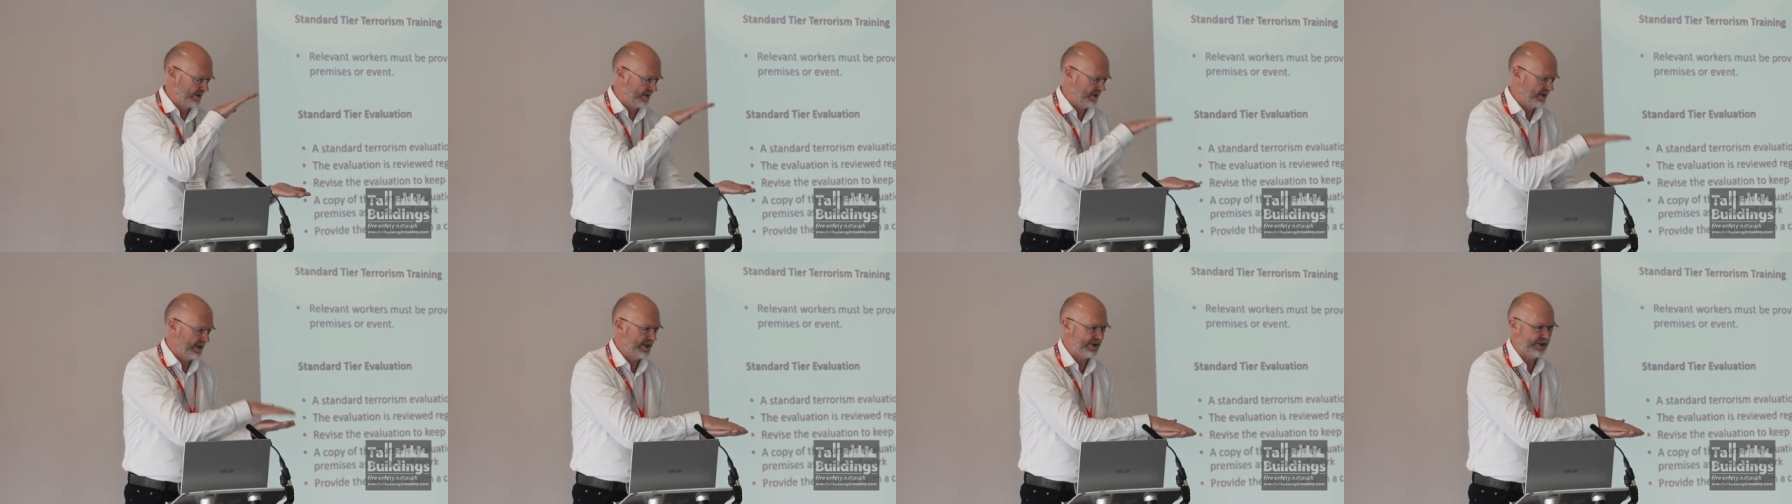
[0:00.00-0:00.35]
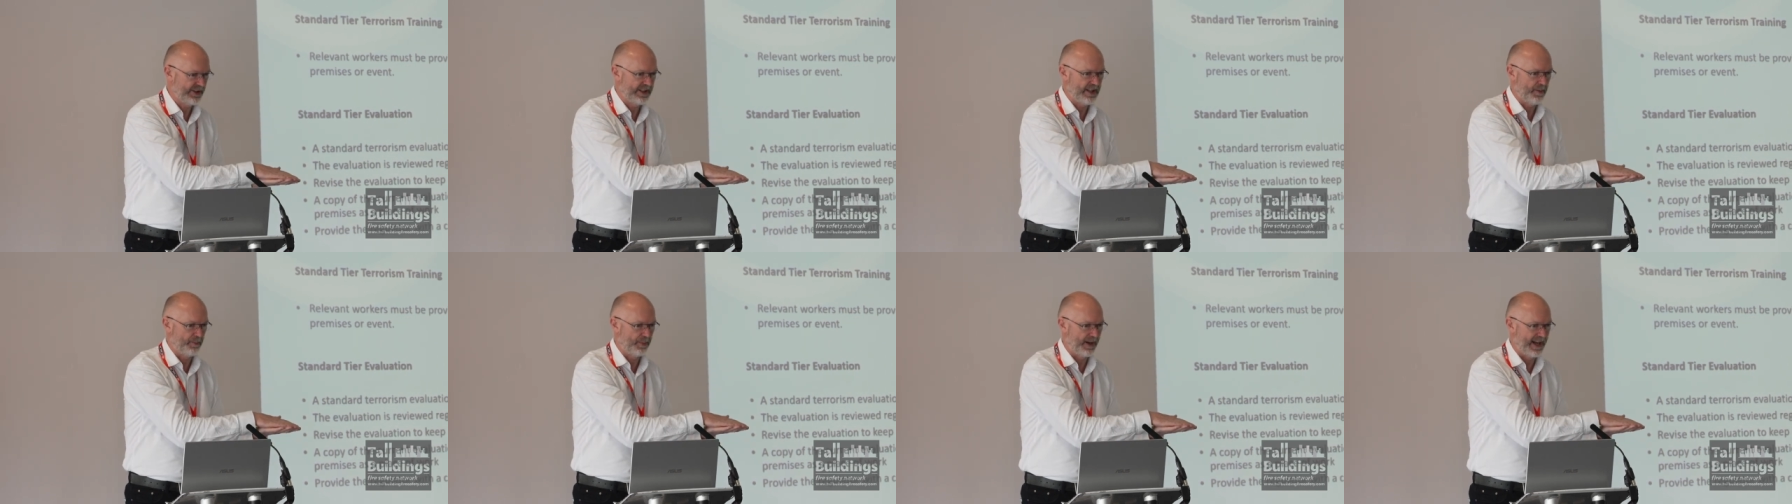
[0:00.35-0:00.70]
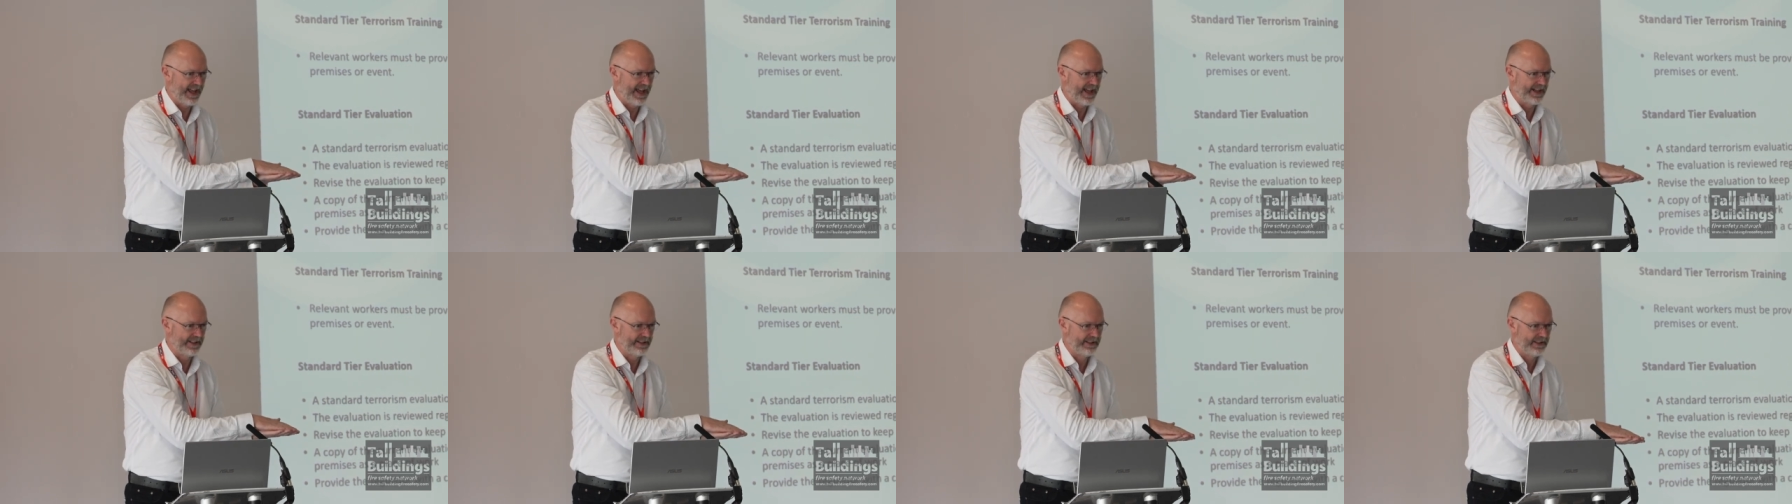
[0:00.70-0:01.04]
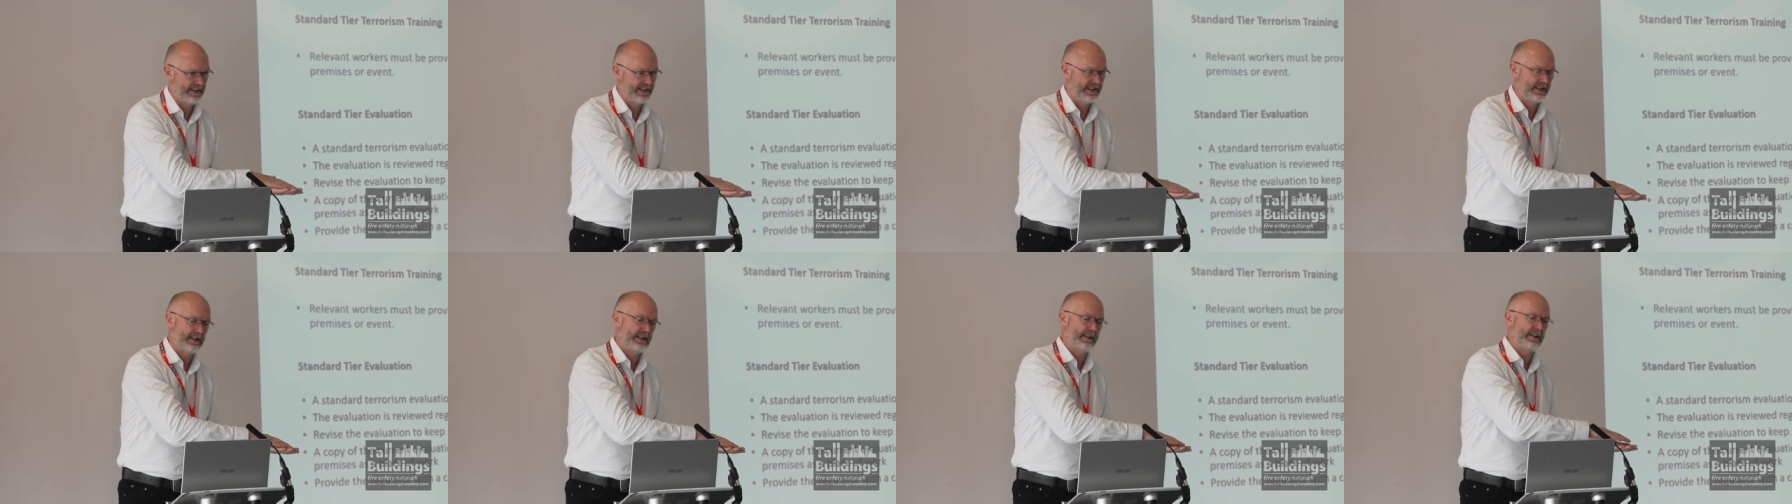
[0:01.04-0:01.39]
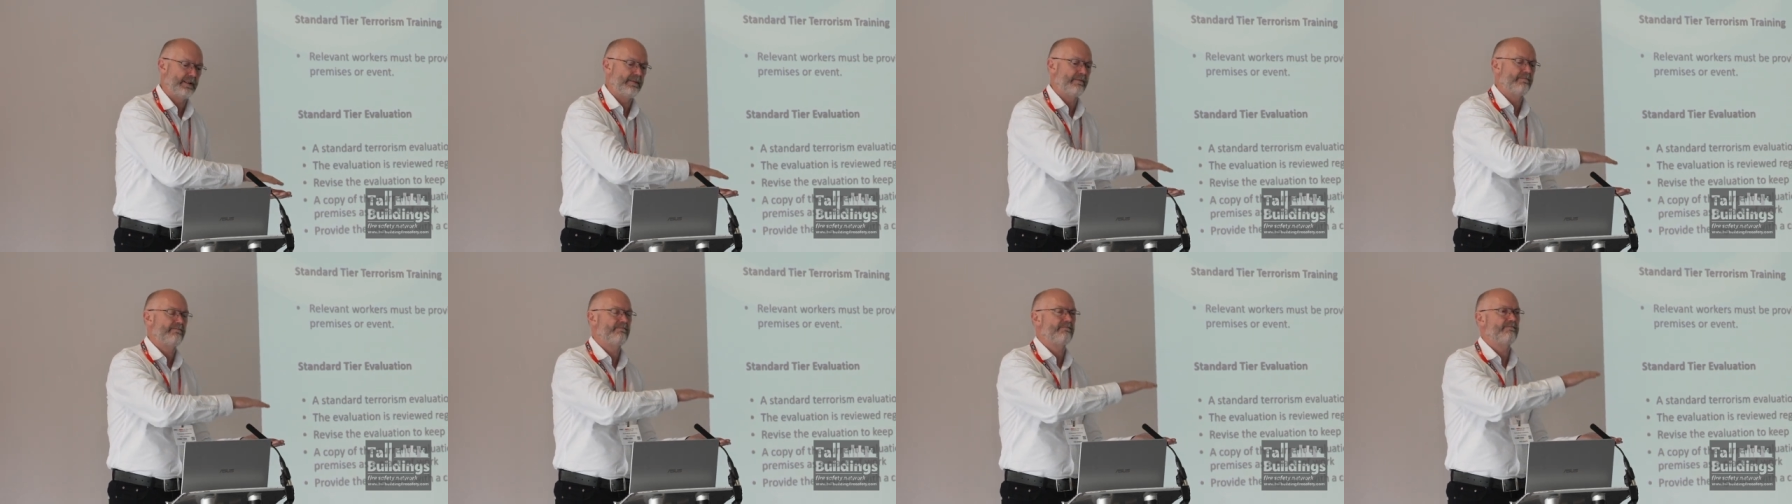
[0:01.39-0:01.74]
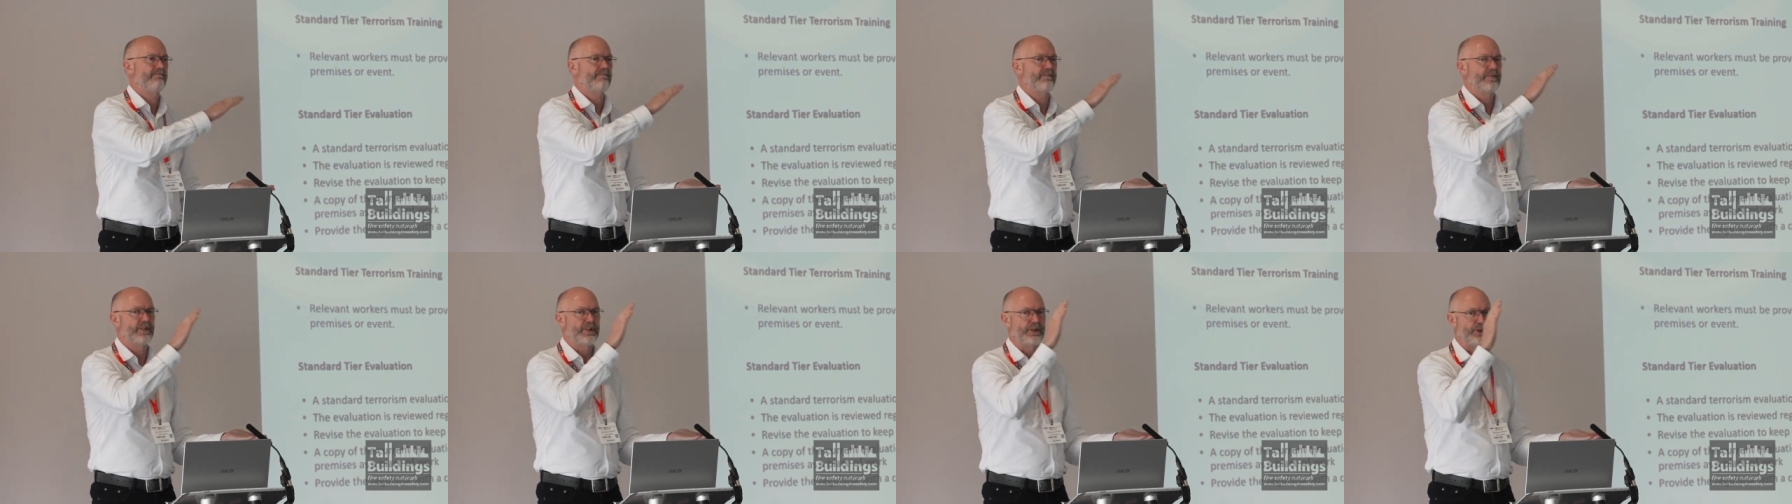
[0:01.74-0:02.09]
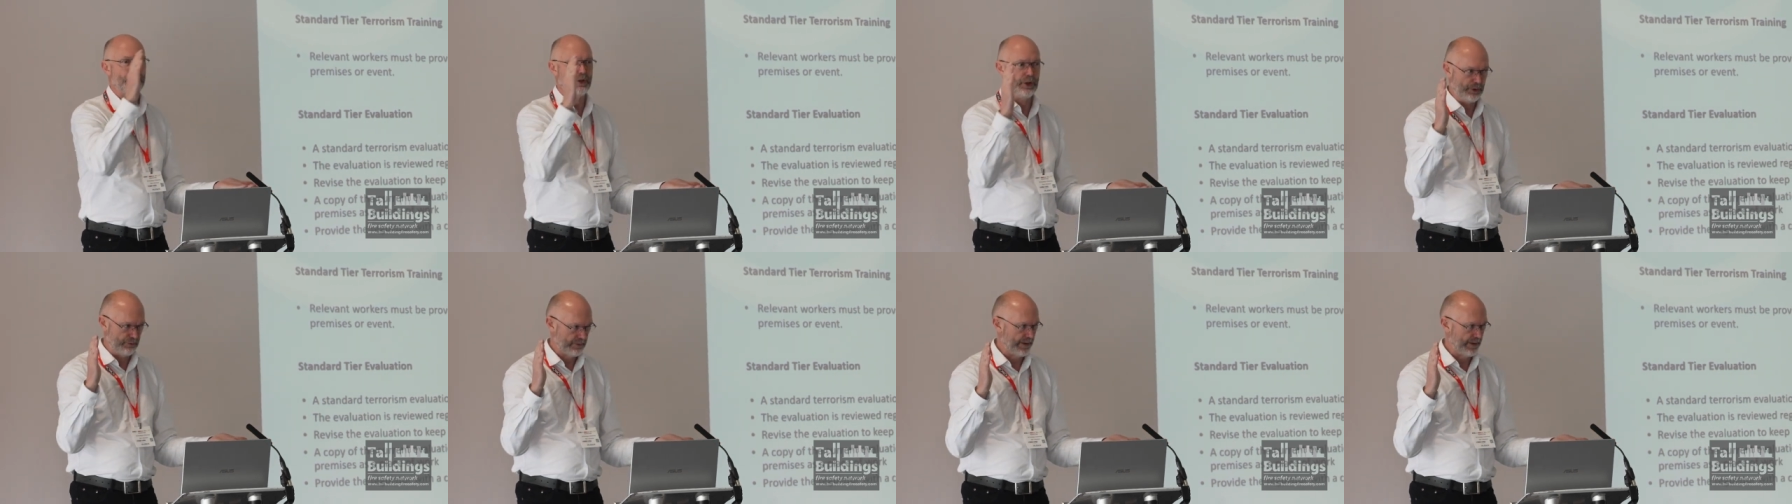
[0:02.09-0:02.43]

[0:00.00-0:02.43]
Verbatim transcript: Let's see your plan. You